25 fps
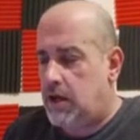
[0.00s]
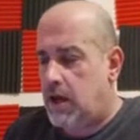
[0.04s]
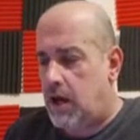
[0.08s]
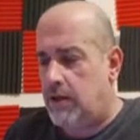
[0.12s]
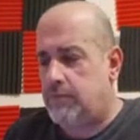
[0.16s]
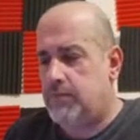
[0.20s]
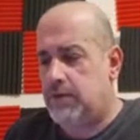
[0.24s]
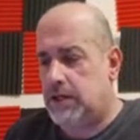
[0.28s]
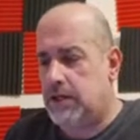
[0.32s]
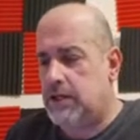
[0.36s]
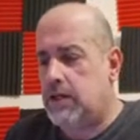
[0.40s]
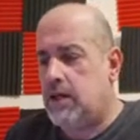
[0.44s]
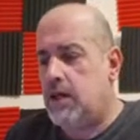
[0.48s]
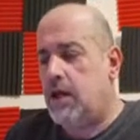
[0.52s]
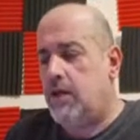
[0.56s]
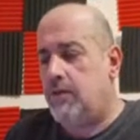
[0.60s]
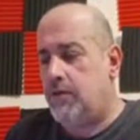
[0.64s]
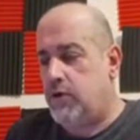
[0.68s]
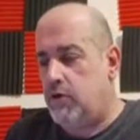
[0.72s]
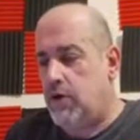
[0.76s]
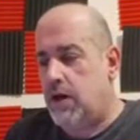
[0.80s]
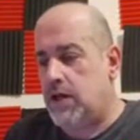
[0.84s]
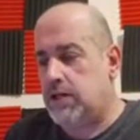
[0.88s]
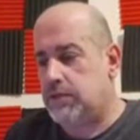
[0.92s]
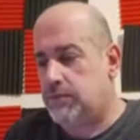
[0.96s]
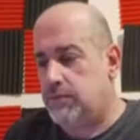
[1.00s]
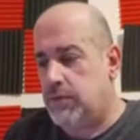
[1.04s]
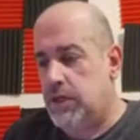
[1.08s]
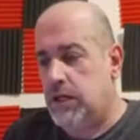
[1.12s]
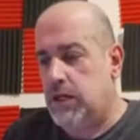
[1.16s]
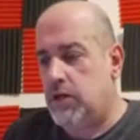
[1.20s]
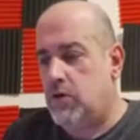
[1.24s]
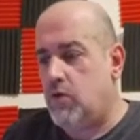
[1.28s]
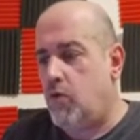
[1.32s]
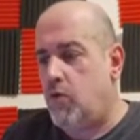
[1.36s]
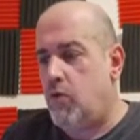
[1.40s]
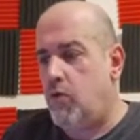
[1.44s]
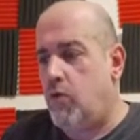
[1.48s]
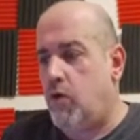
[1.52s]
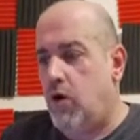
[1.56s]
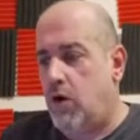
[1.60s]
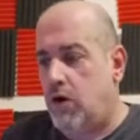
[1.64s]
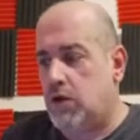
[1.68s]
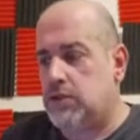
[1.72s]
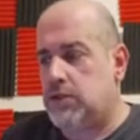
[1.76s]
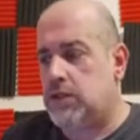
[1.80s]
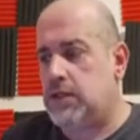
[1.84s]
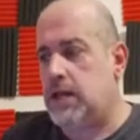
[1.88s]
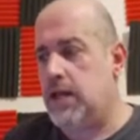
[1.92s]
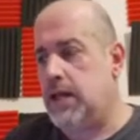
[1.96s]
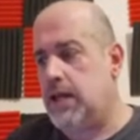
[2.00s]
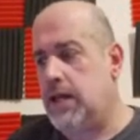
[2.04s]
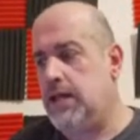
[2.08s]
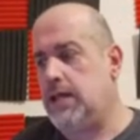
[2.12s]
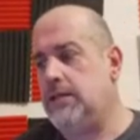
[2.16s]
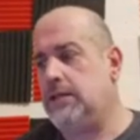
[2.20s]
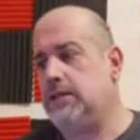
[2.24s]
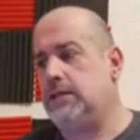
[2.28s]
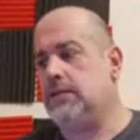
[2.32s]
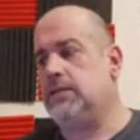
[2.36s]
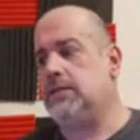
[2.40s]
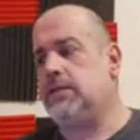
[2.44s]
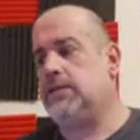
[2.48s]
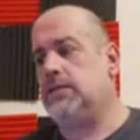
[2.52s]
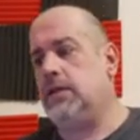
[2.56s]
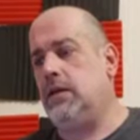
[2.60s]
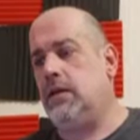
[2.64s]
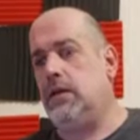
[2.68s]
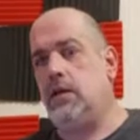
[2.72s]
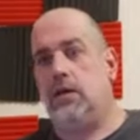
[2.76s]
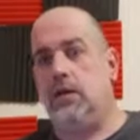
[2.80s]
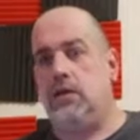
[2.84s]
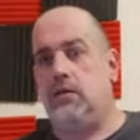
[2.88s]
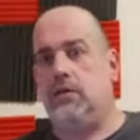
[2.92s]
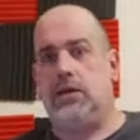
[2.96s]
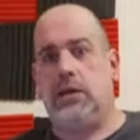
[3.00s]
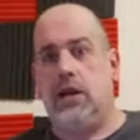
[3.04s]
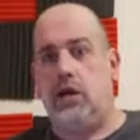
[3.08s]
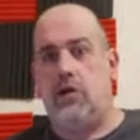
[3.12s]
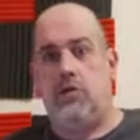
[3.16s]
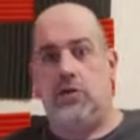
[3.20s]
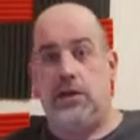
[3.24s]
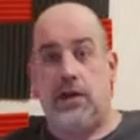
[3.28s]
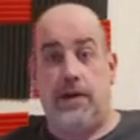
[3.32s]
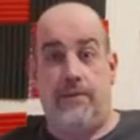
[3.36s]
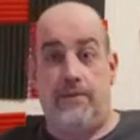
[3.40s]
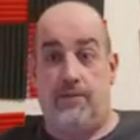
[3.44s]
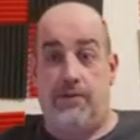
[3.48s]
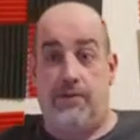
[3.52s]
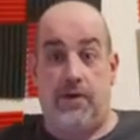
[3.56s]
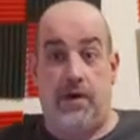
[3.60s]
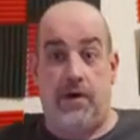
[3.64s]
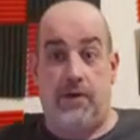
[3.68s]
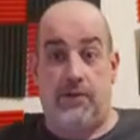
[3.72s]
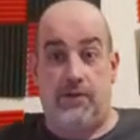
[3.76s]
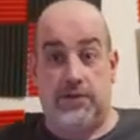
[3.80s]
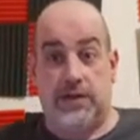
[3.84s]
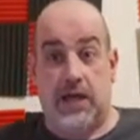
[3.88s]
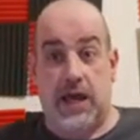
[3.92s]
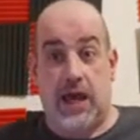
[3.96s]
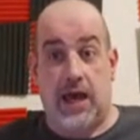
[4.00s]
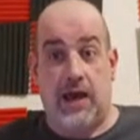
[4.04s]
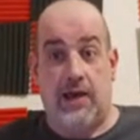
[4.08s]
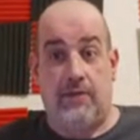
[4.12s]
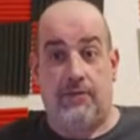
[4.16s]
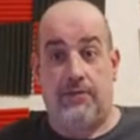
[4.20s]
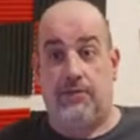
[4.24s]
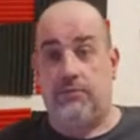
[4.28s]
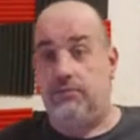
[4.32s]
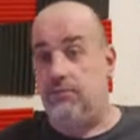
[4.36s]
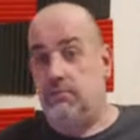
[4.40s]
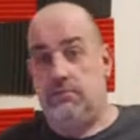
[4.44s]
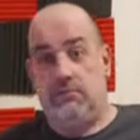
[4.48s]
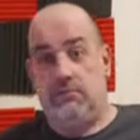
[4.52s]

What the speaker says: I mean, if you ask me what is the only M5 to have,